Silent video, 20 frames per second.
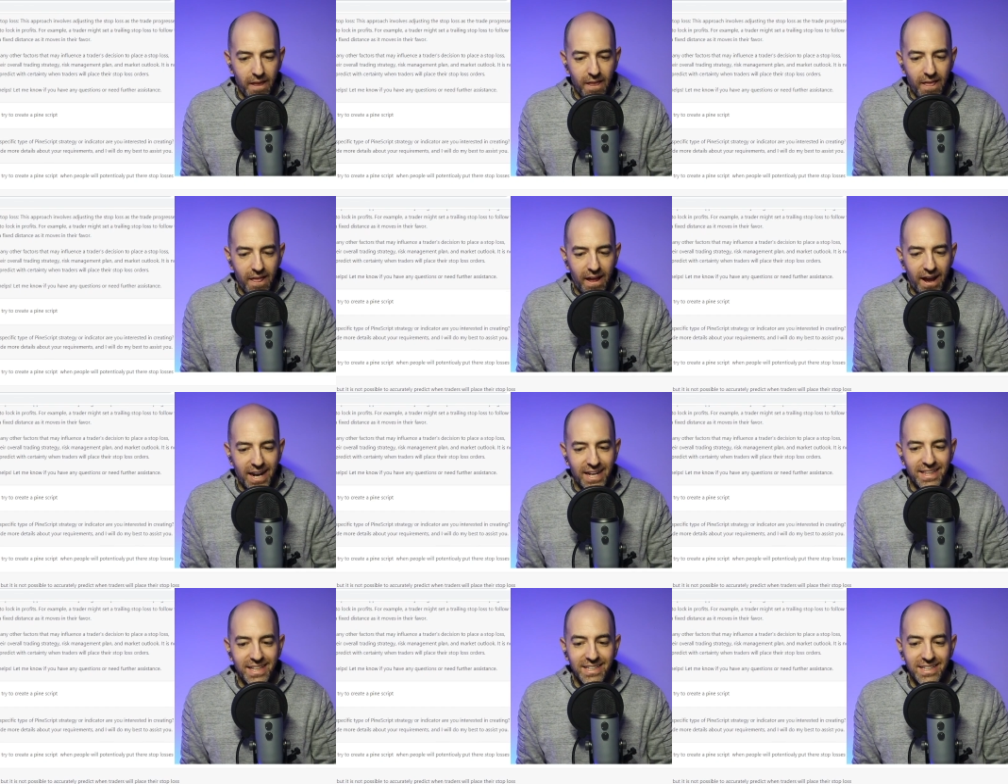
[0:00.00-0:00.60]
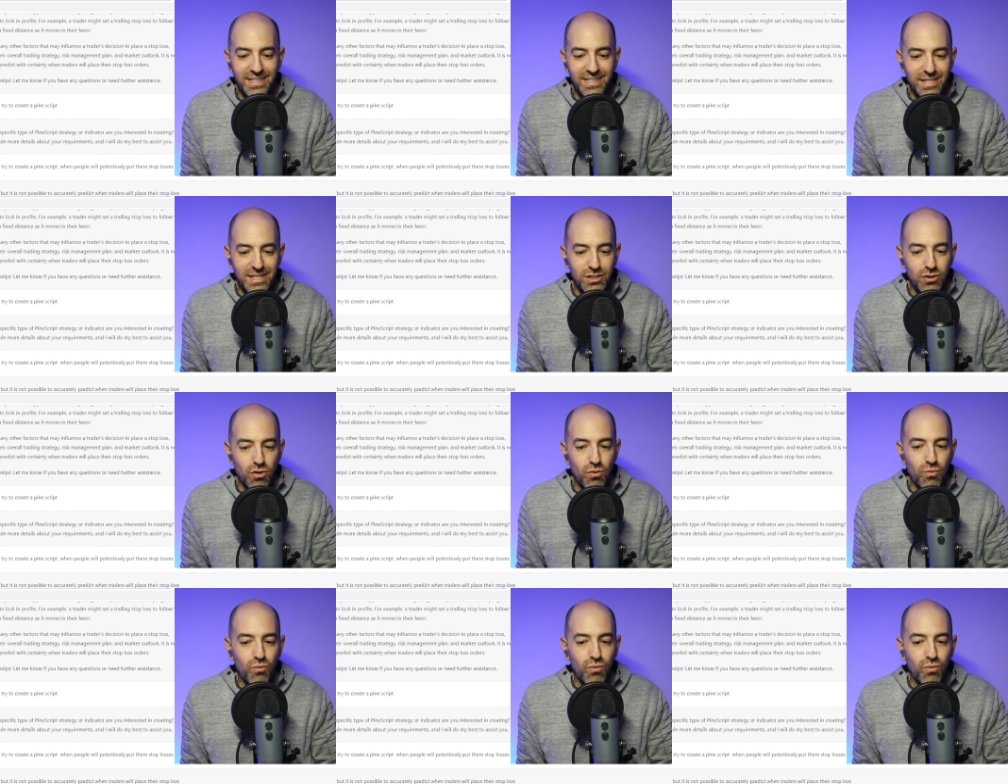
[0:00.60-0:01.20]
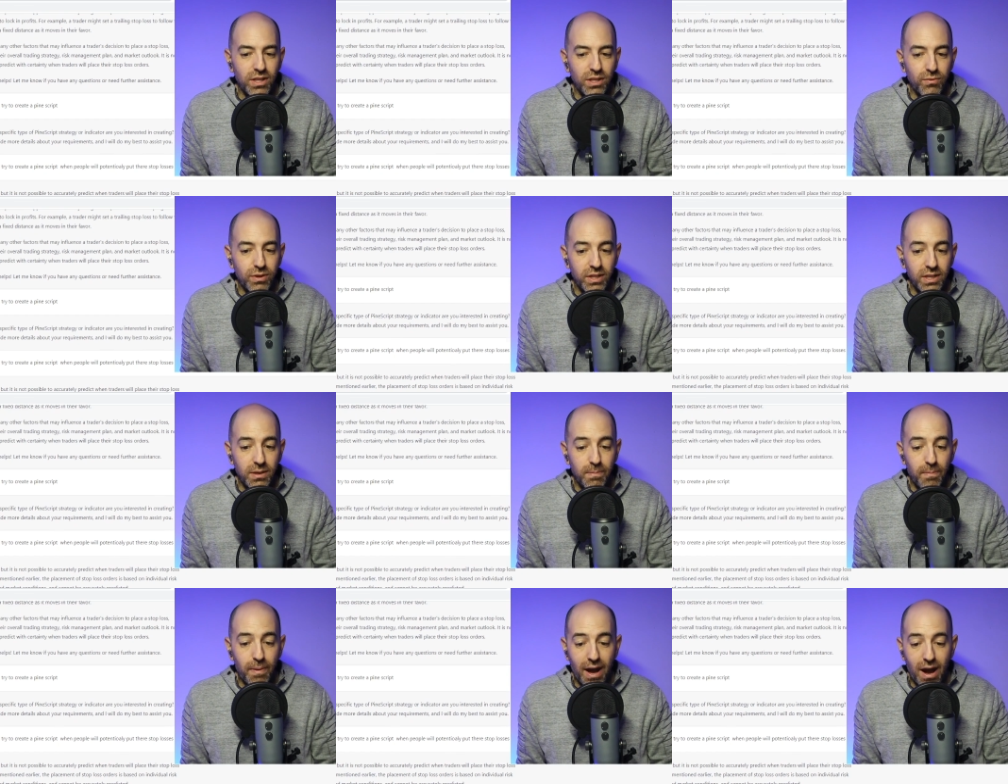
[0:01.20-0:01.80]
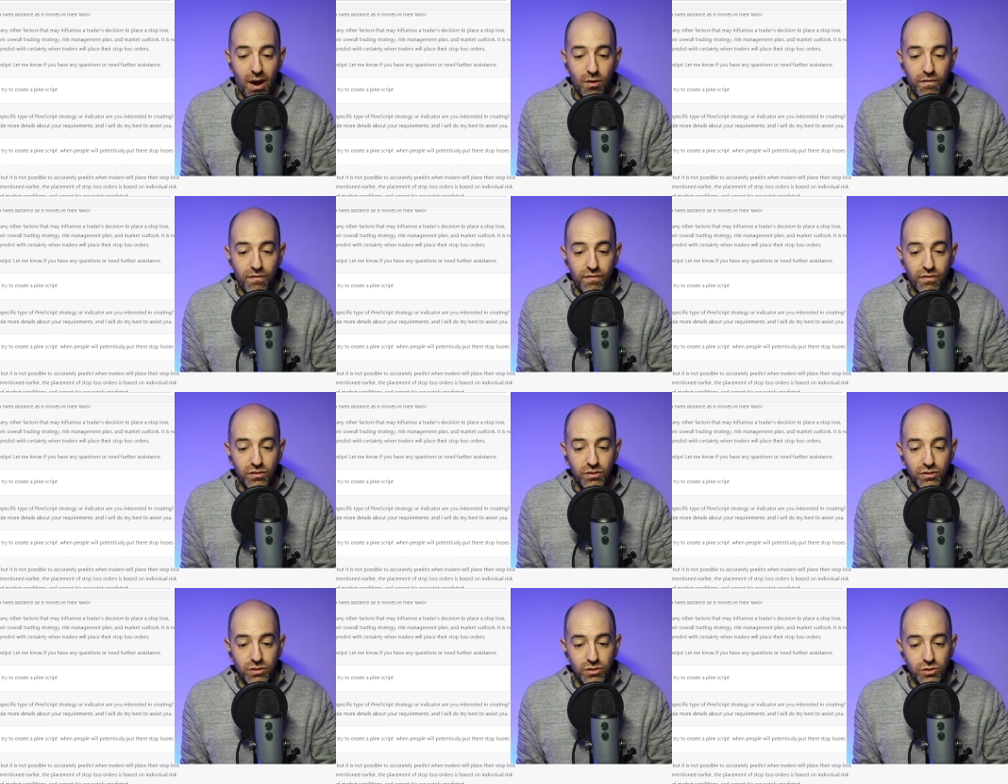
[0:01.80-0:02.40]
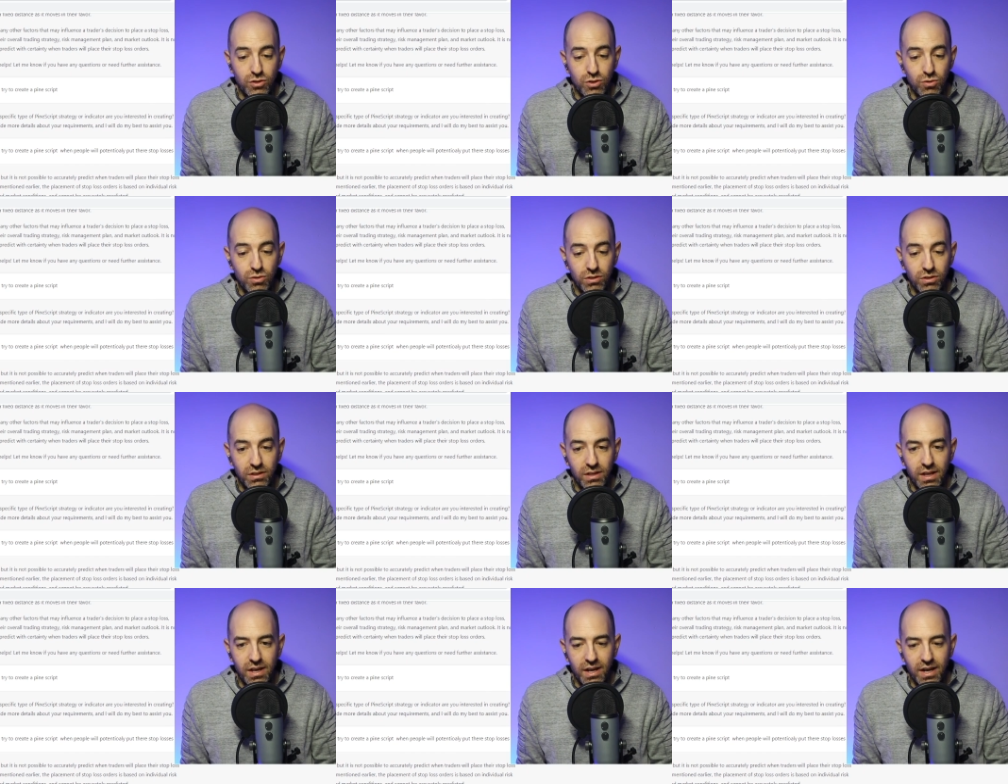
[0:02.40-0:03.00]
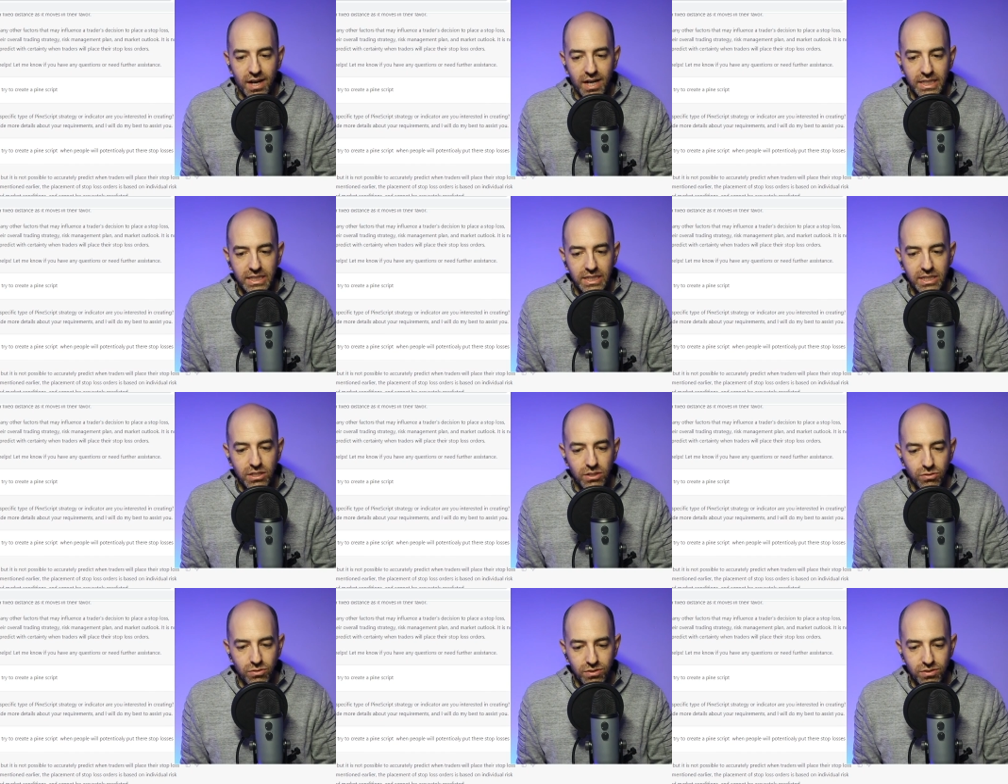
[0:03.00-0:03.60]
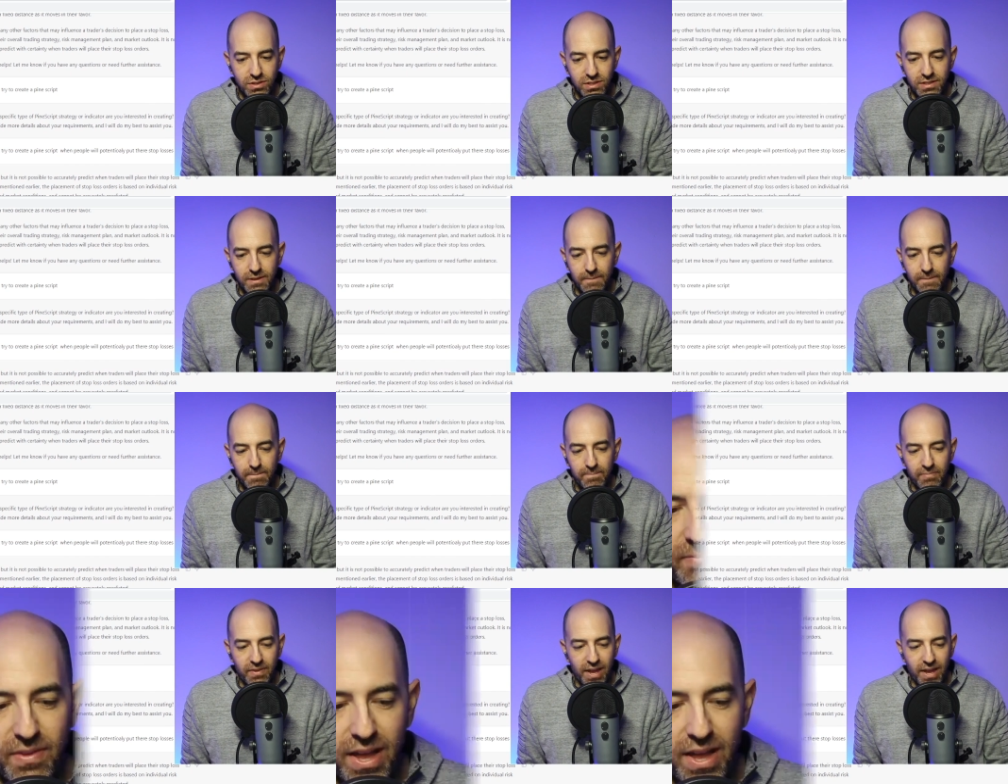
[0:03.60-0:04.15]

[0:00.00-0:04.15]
And I think this is a really, really powerful tool to use. Now,